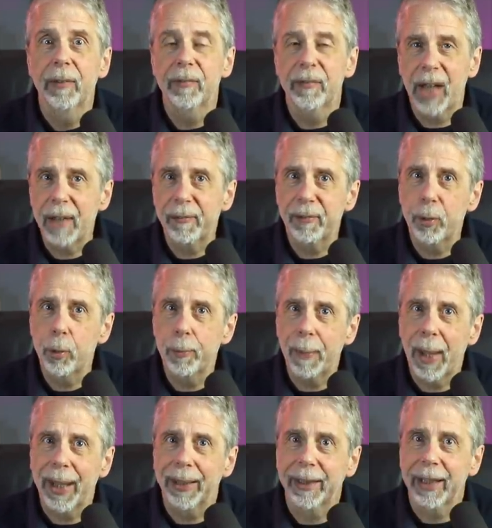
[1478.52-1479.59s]
That food
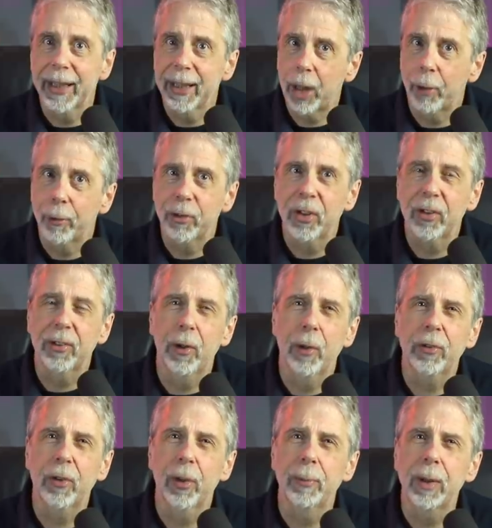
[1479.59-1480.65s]
bank encourages
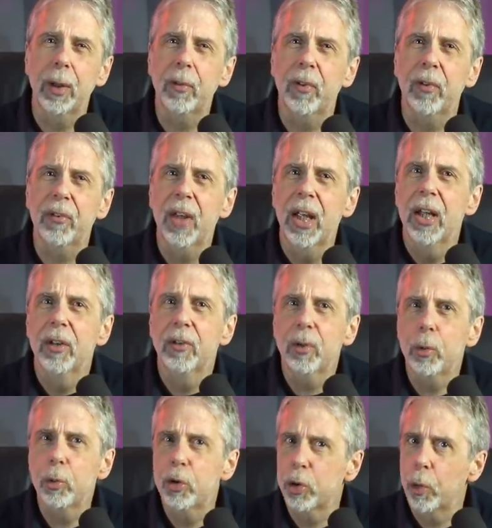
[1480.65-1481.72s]
long-term users
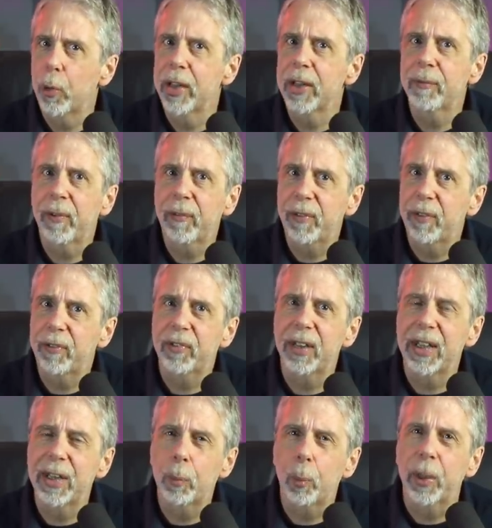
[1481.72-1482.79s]
to join the
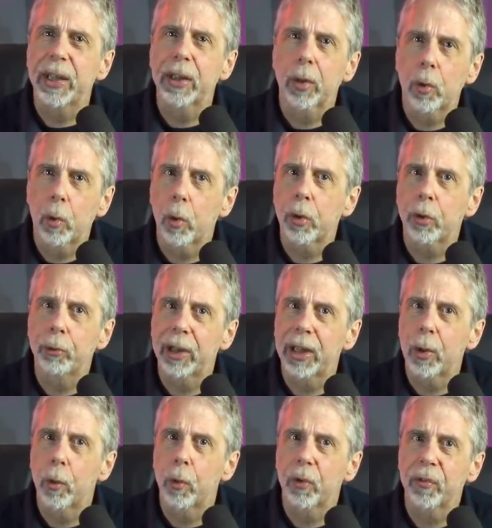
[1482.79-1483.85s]
15-week cookery
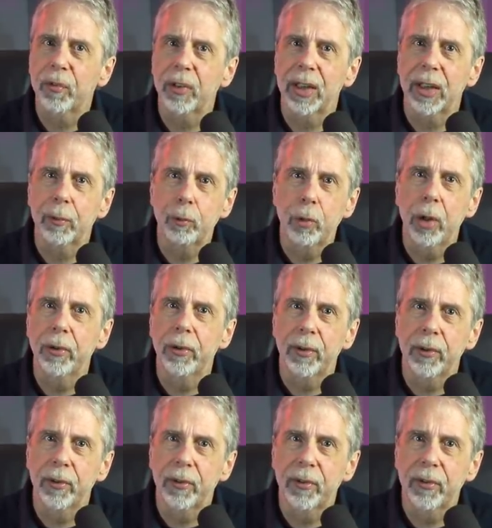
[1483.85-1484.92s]
course that it
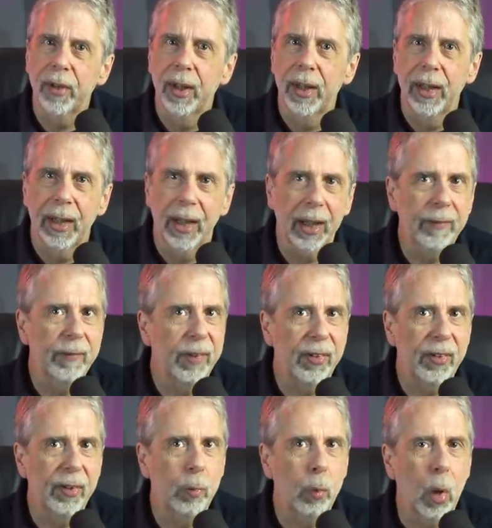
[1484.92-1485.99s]
runs. And
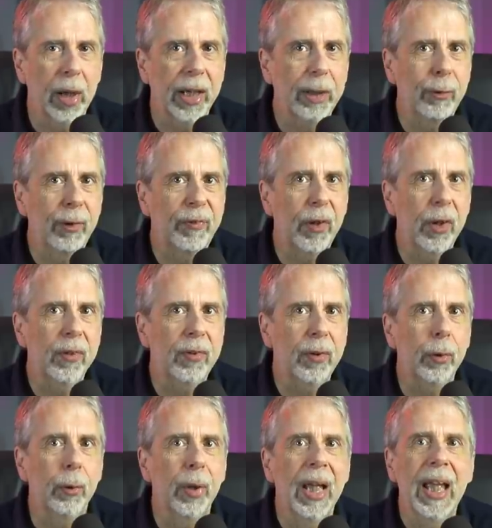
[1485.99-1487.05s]
this is what he referred
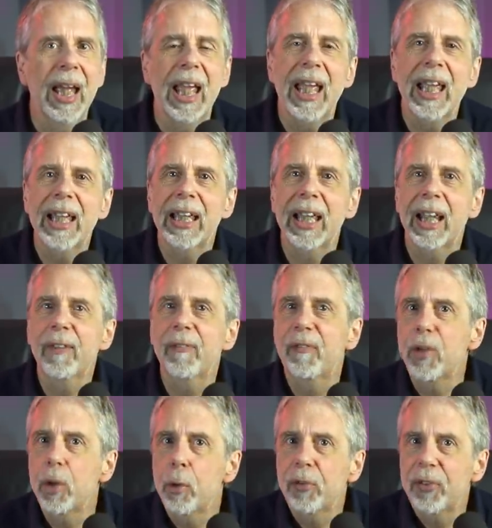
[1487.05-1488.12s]
to. He
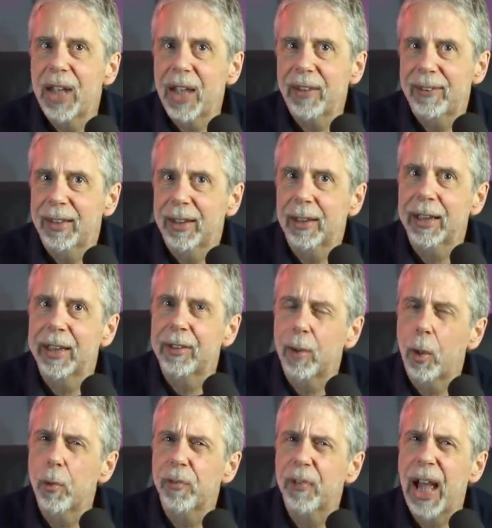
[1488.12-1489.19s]
enthusiastically
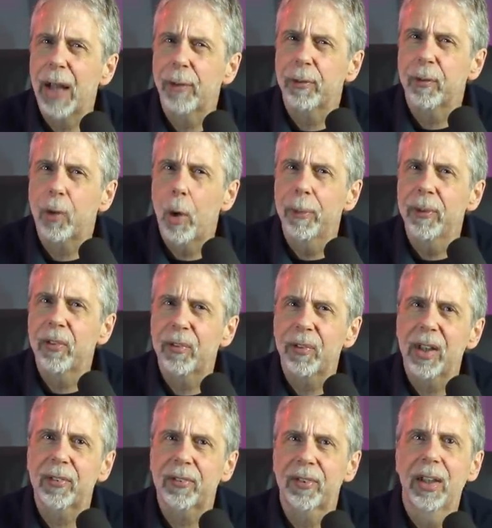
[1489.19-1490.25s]
told the House of Commons
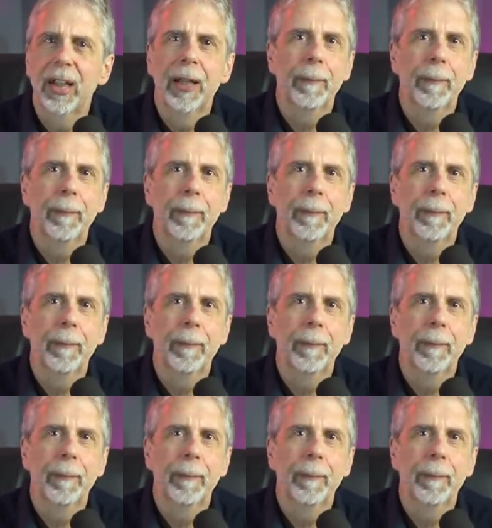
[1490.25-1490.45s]
this: